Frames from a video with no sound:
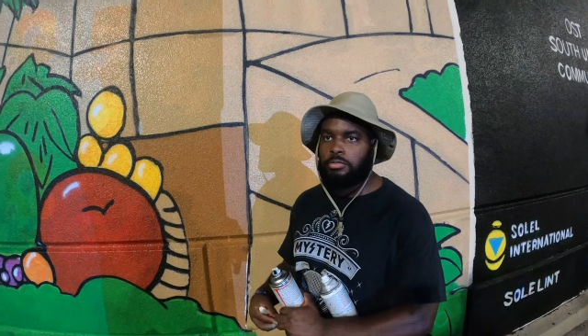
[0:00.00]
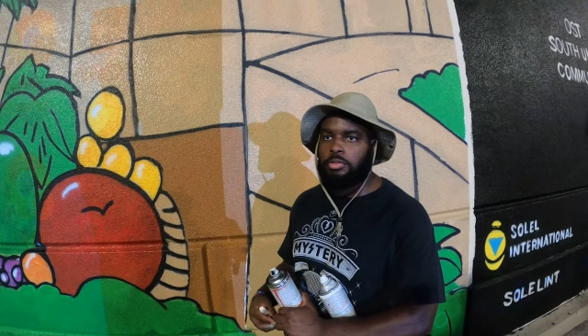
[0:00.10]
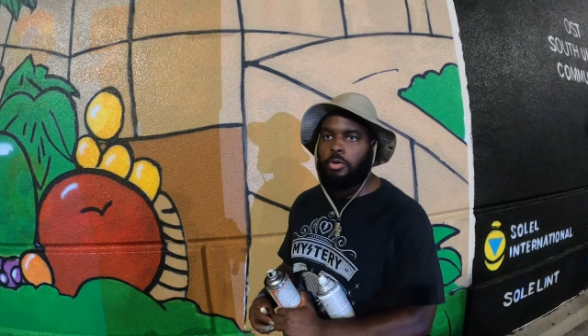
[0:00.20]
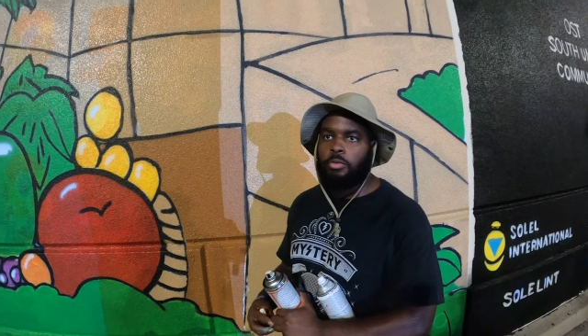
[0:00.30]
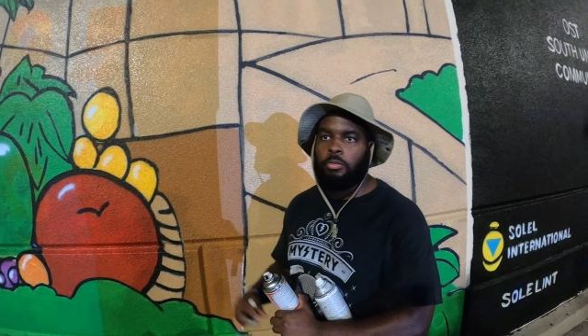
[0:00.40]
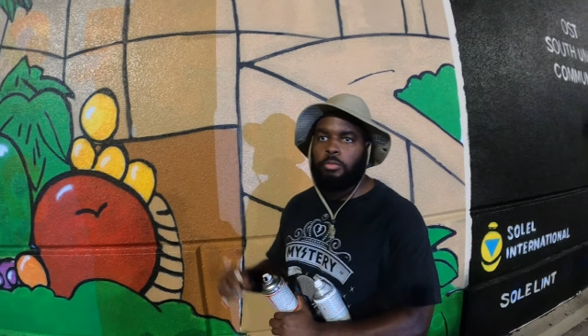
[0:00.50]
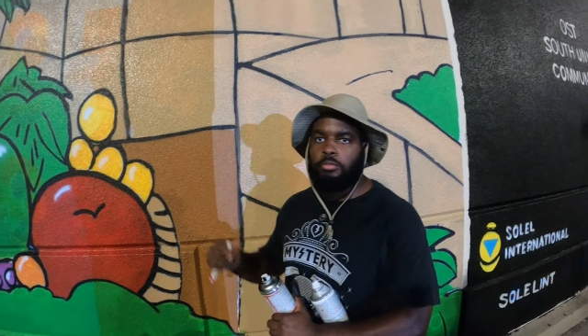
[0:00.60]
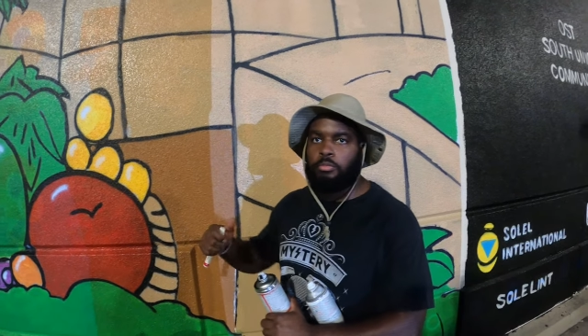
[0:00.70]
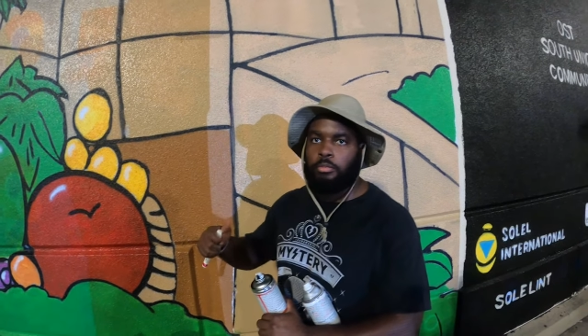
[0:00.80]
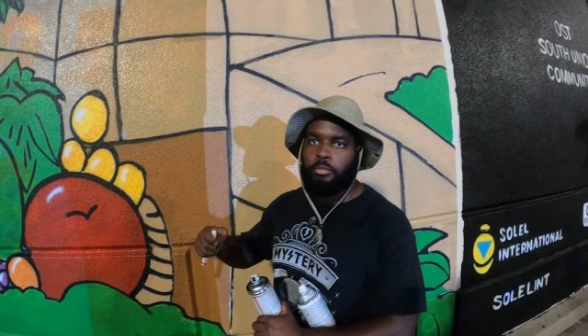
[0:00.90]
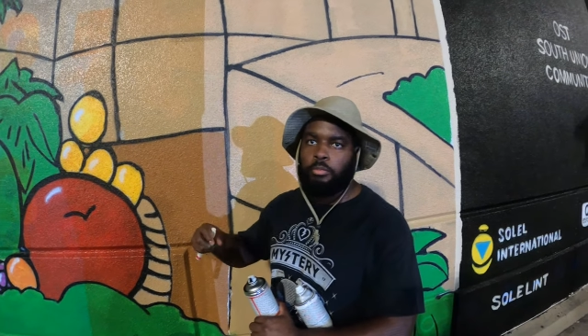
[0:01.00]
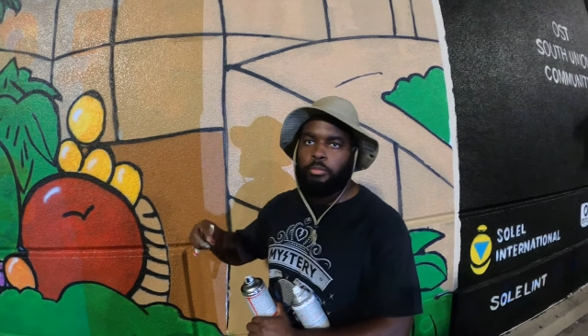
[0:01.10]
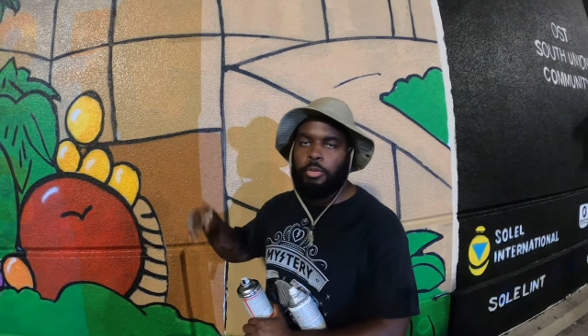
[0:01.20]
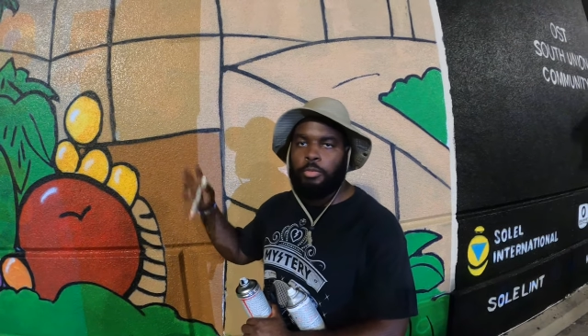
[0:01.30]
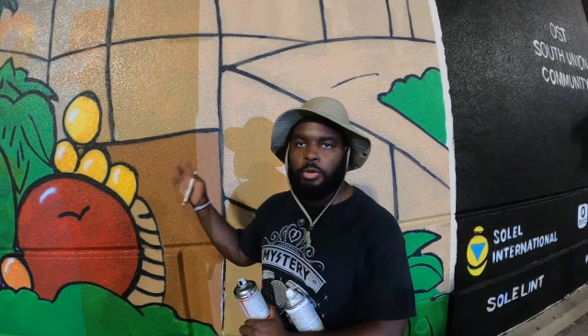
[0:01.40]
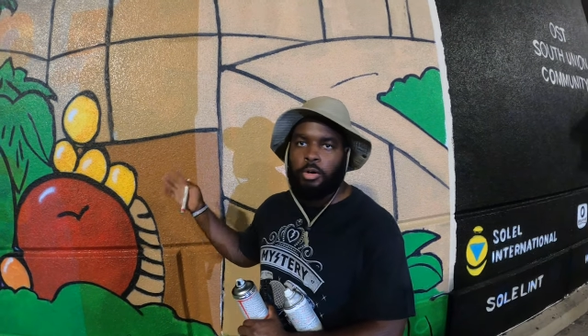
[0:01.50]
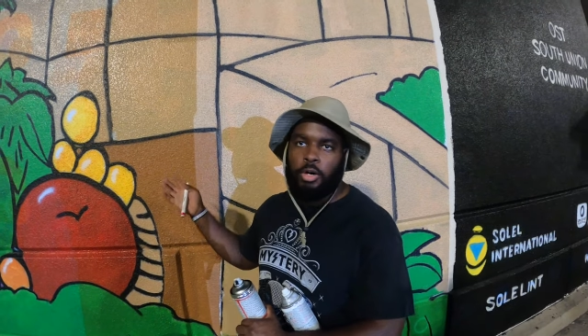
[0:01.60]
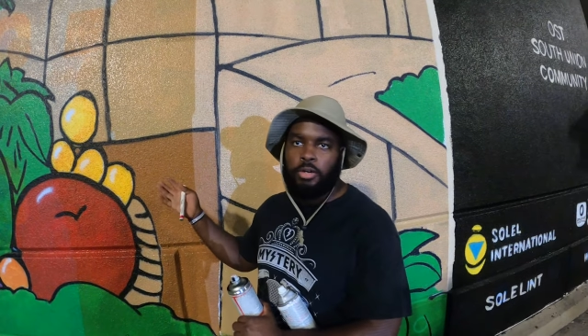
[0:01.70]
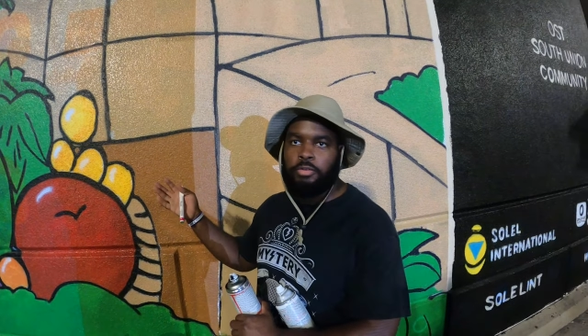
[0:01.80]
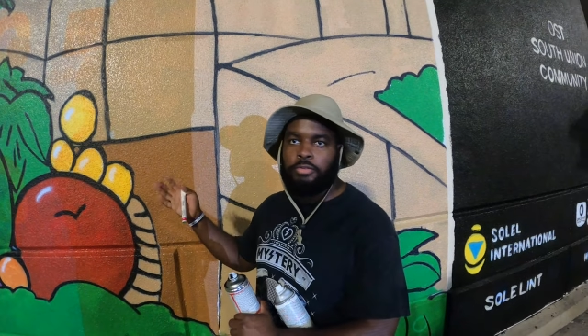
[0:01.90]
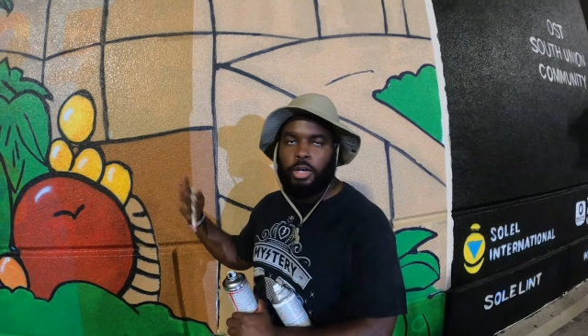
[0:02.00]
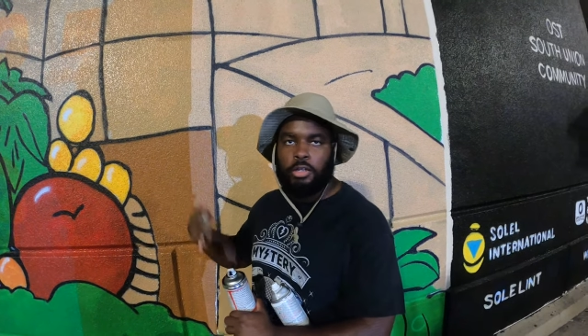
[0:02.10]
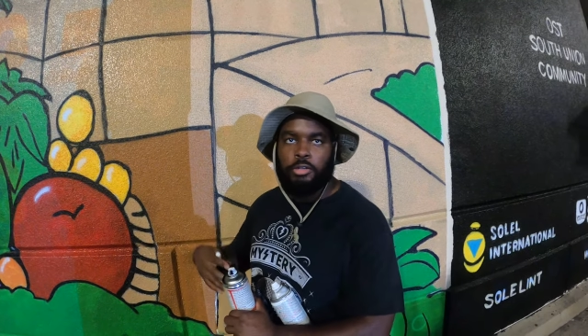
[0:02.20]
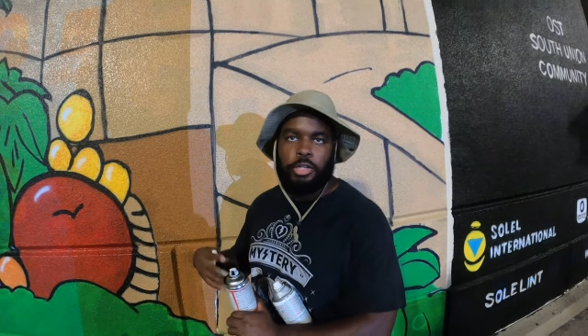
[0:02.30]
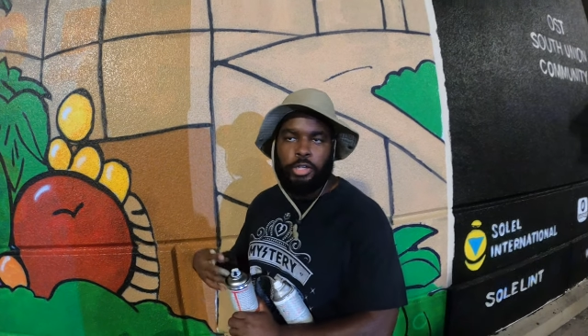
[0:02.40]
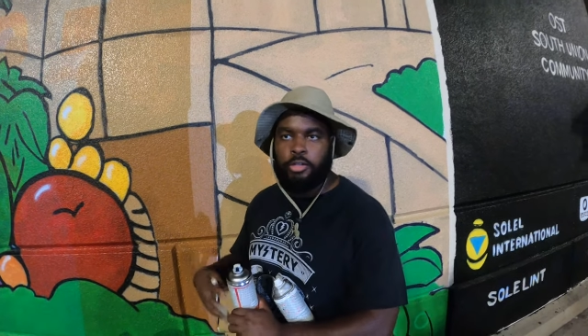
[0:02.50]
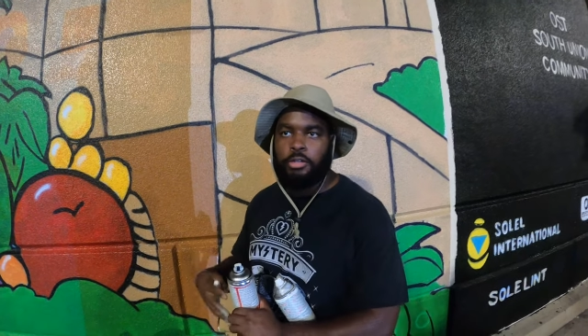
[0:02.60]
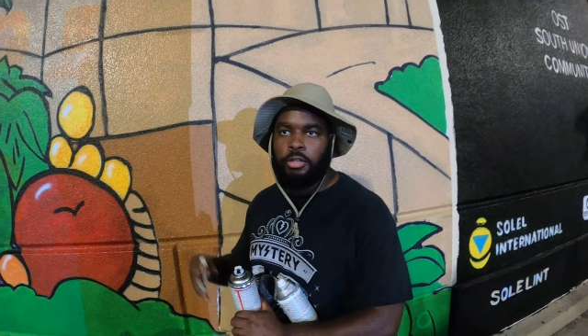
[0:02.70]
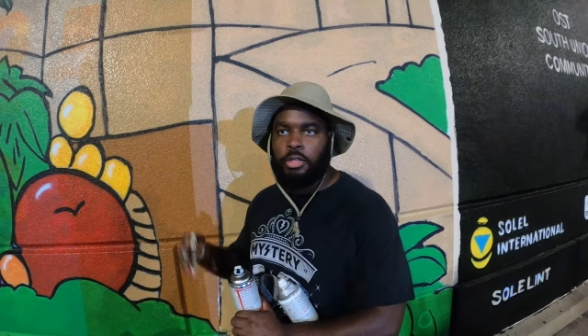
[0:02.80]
So people of color here